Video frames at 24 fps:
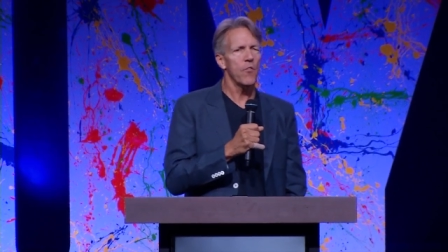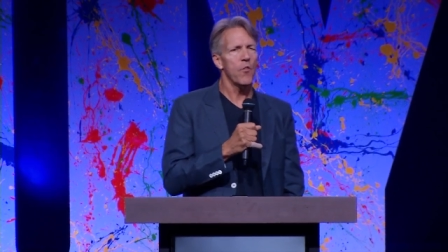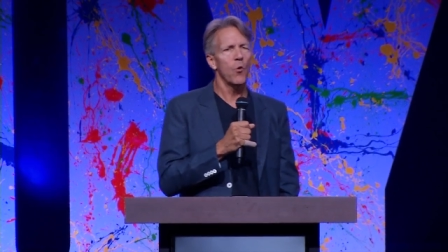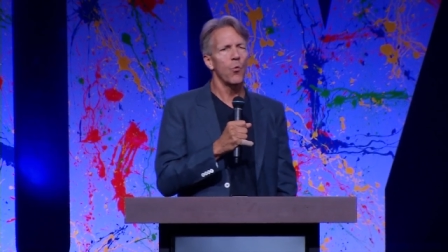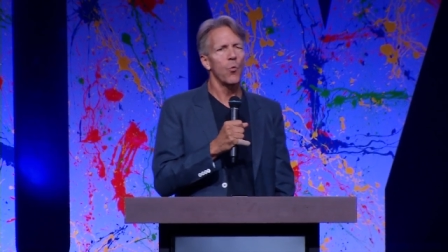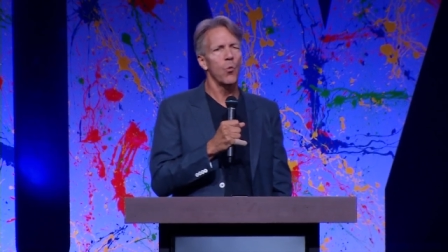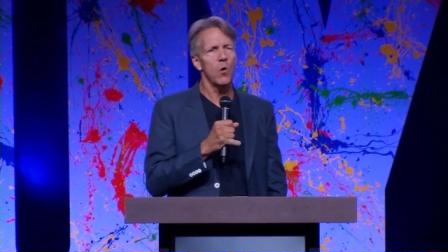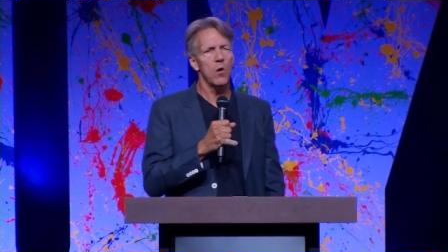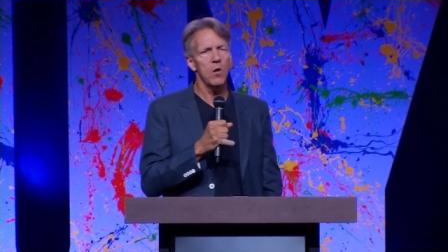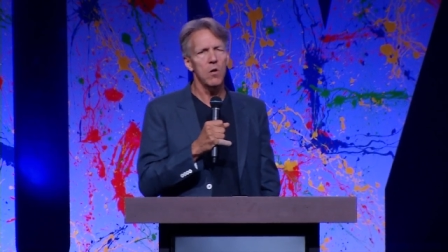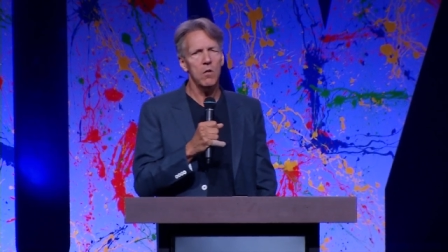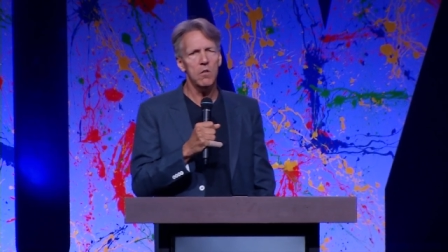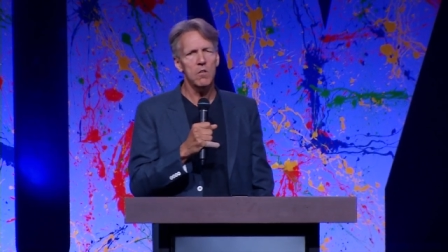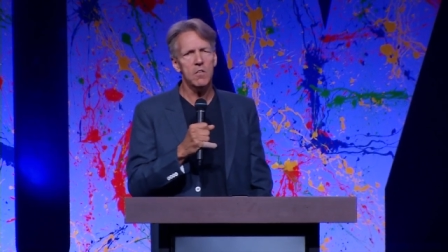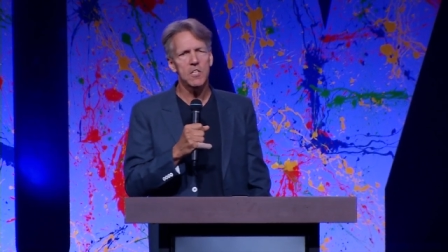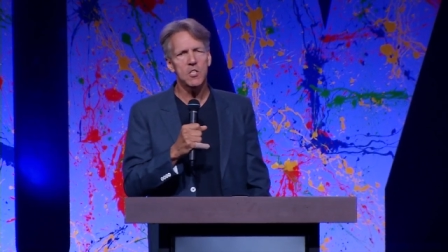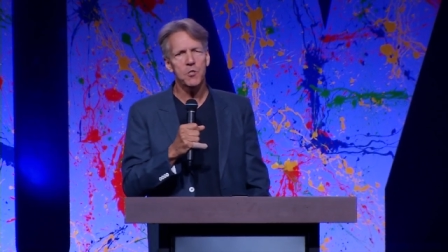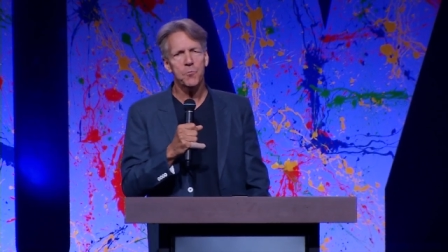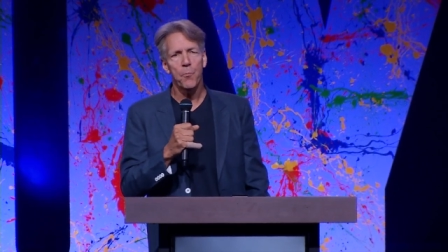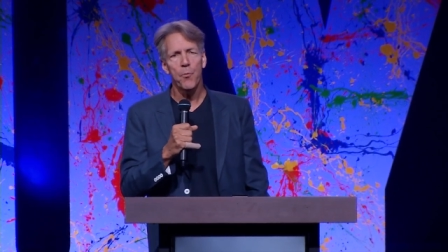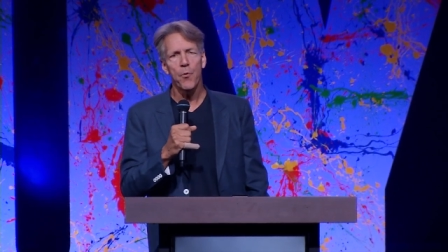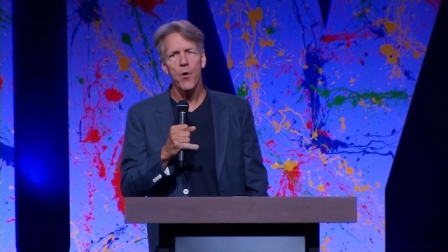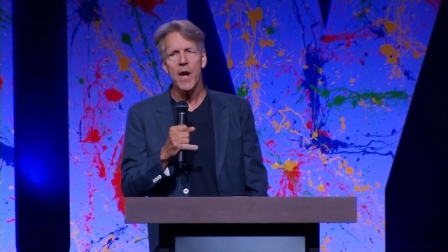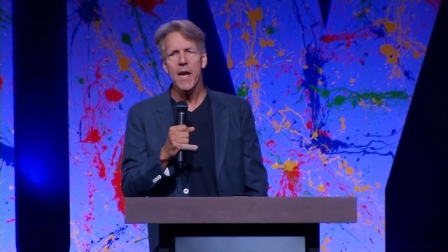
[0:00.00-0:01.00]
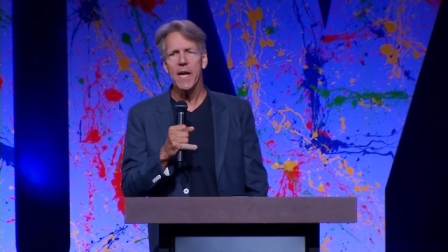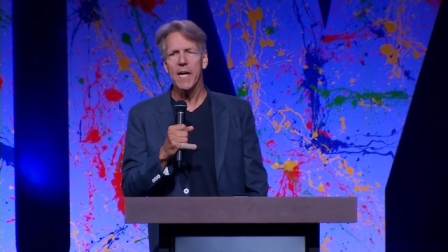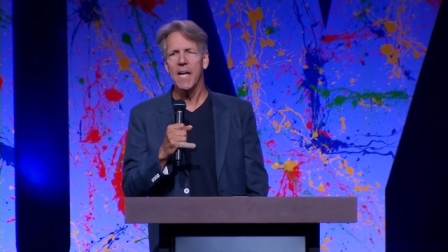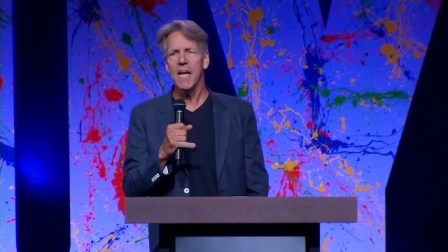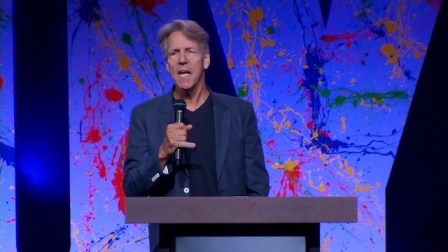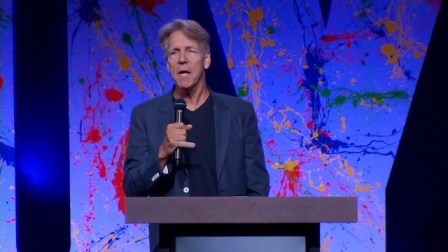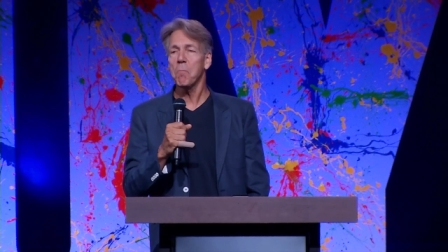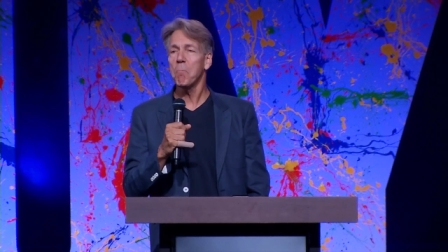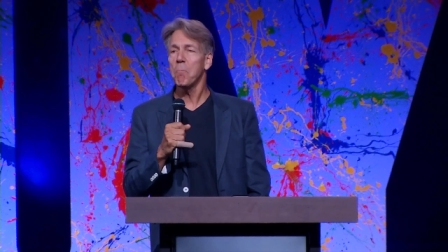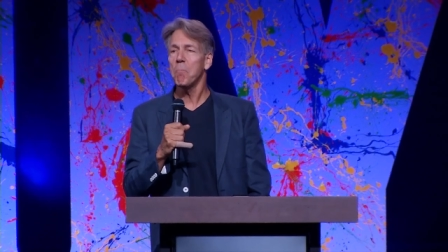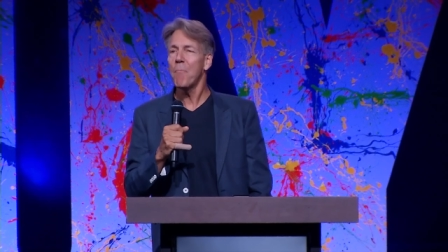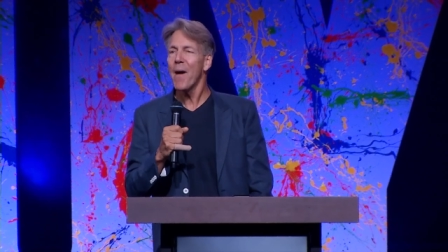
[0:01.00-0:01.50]
the world is
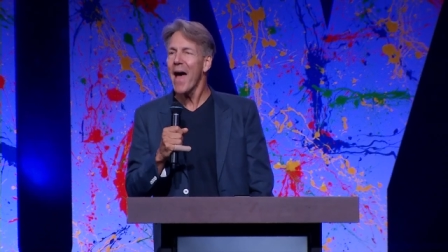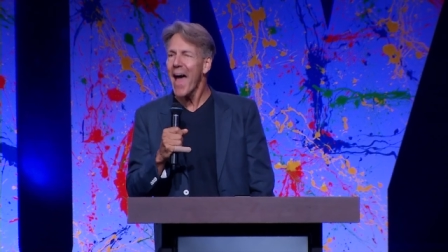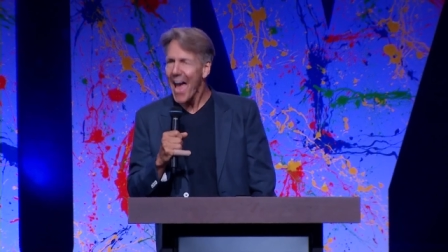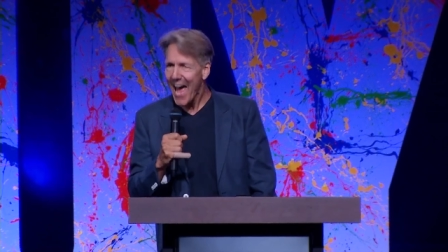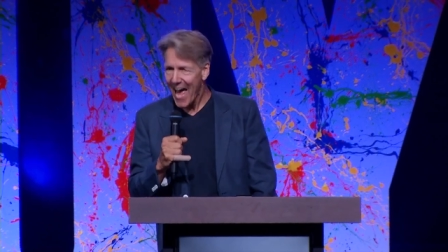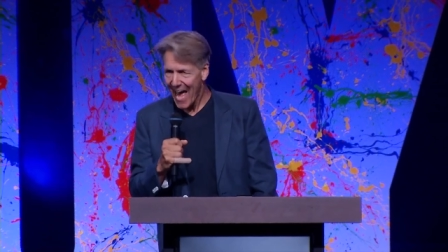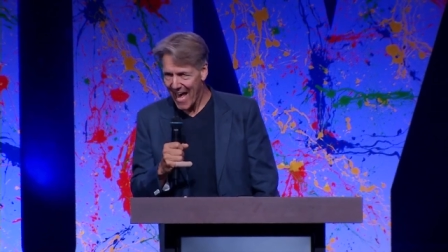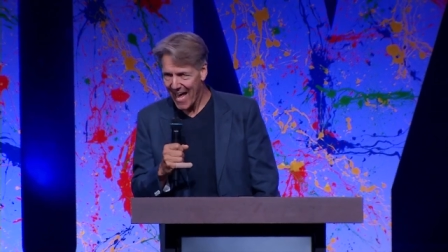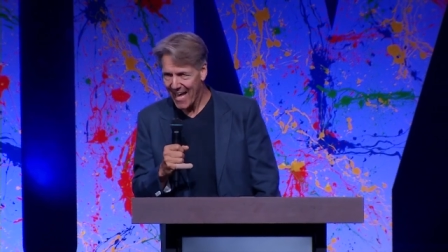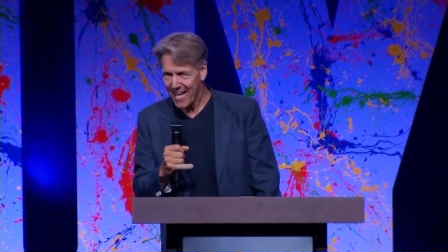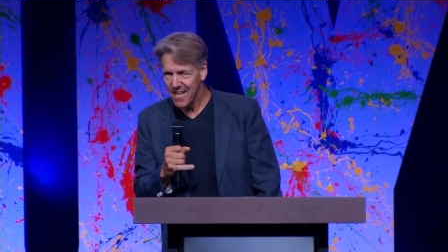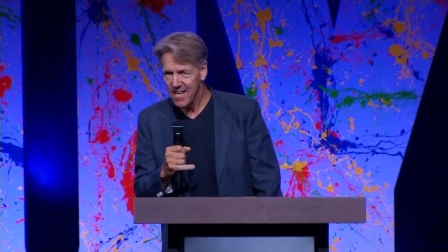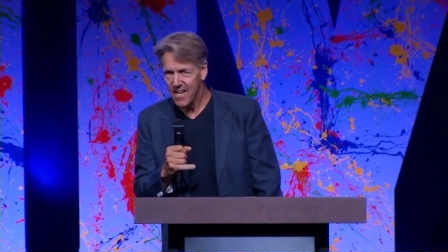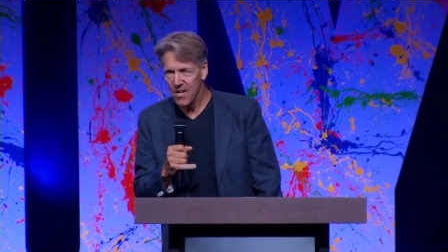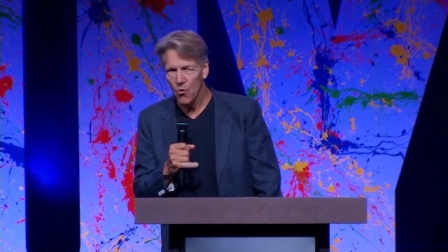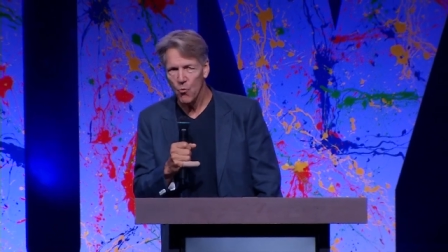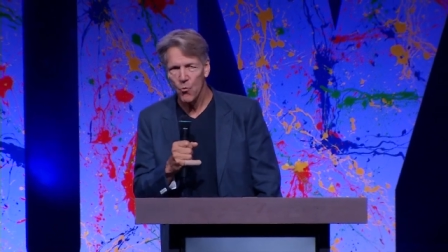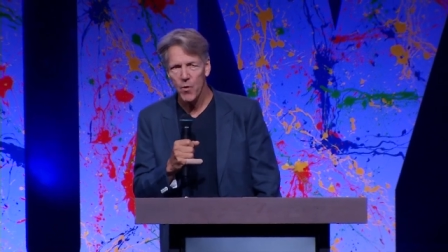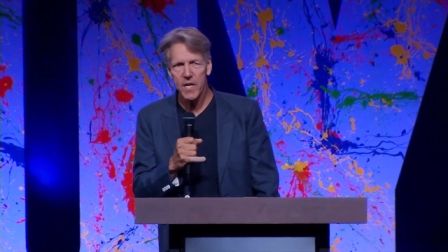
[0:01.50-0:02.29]
breaking bad,